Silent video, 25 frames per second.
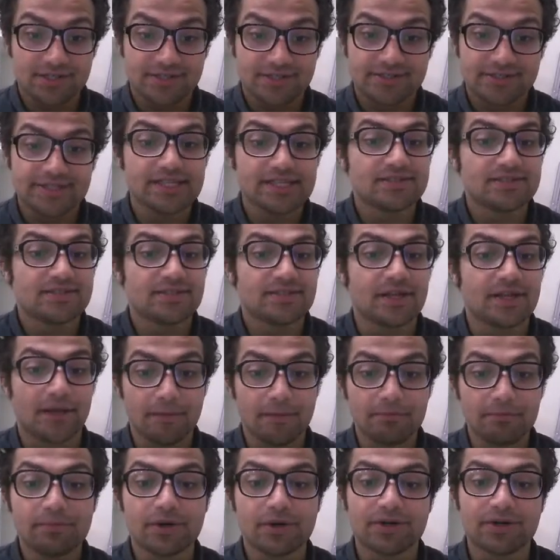Since the
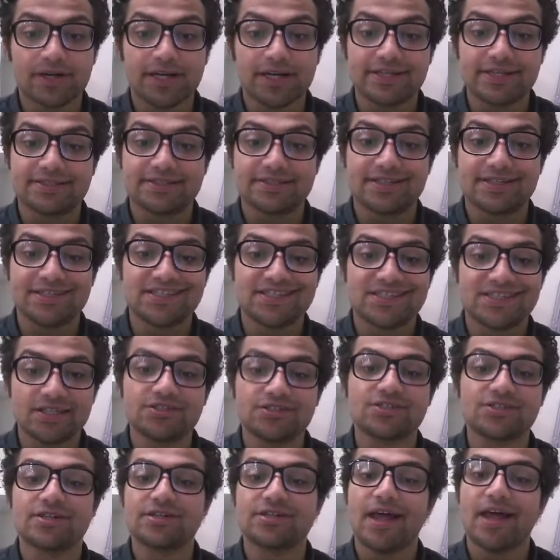number is
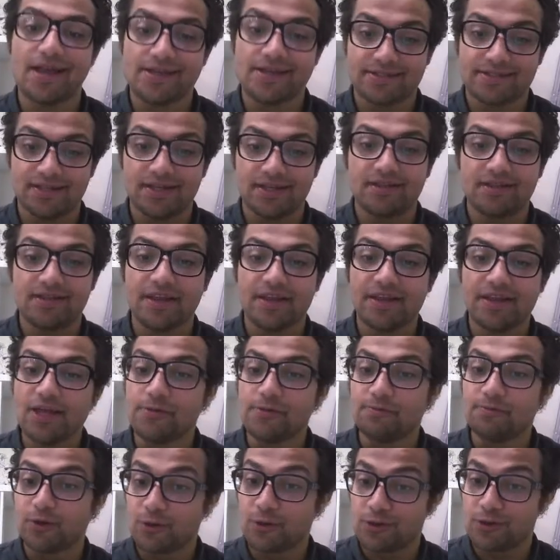centralized in the Neo
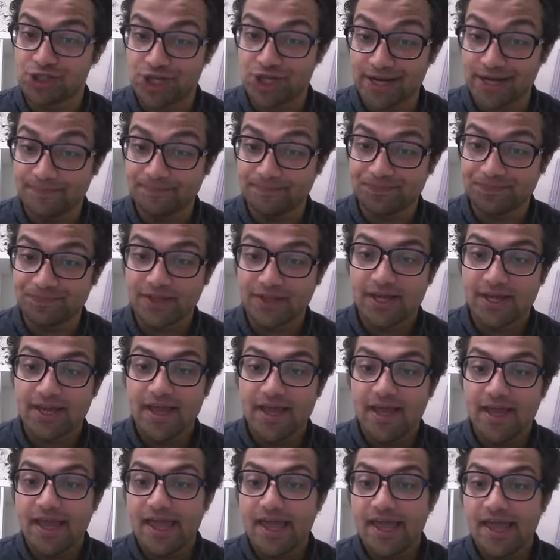blockchain,
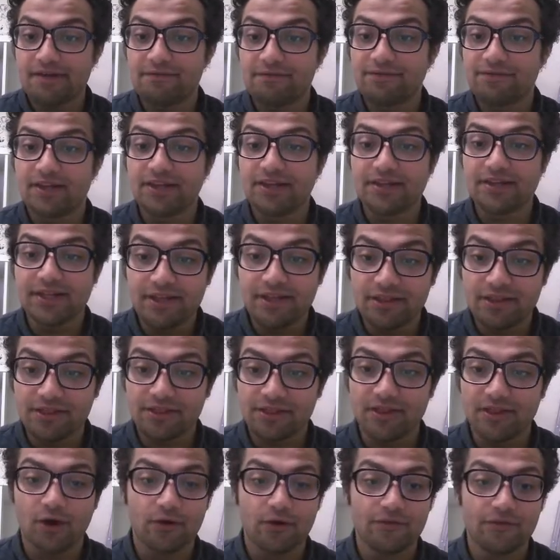if the
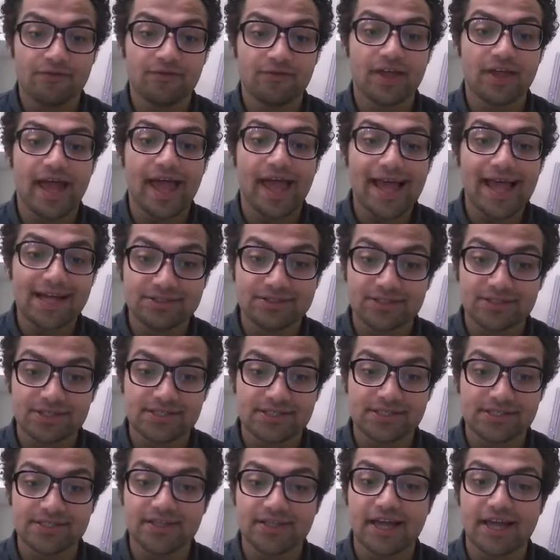length of the
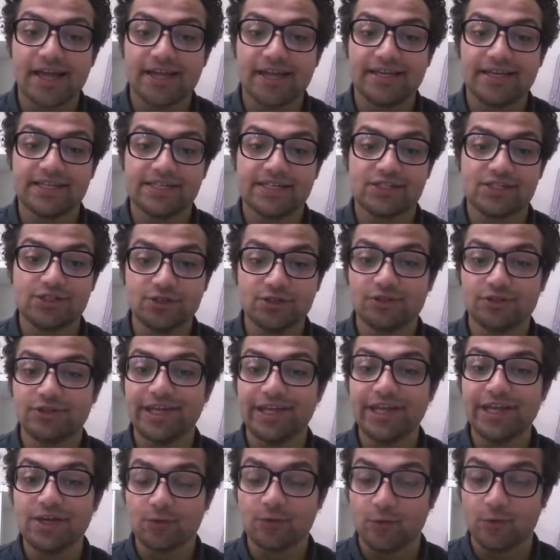address line is not
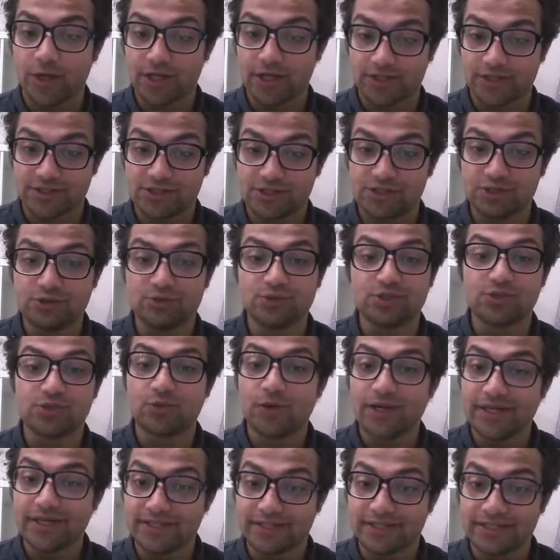equal to
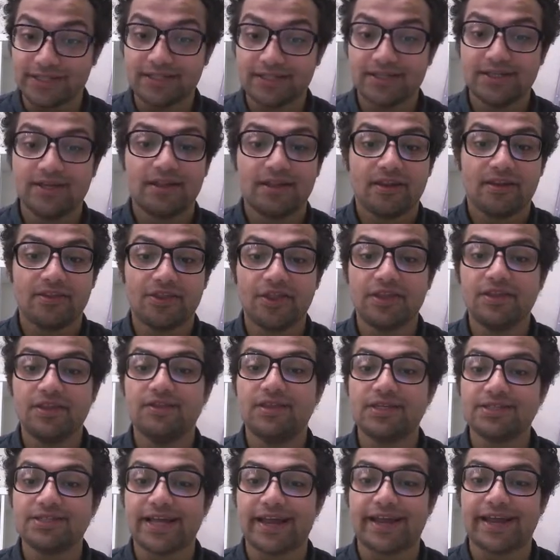20, then
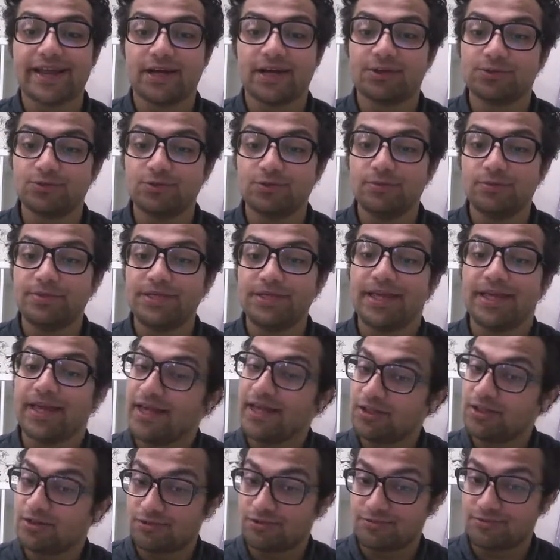this account will be
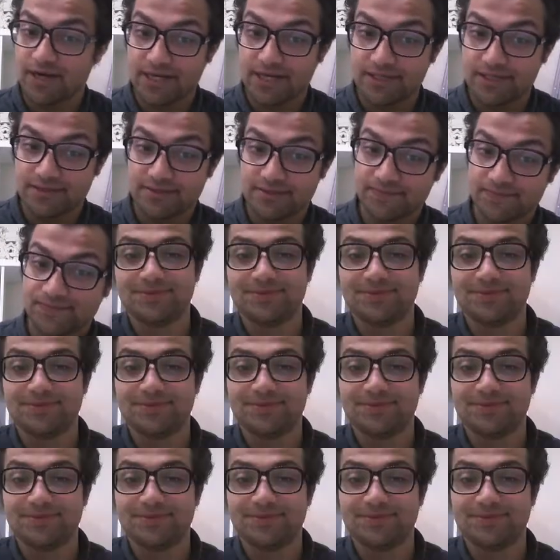incorrect.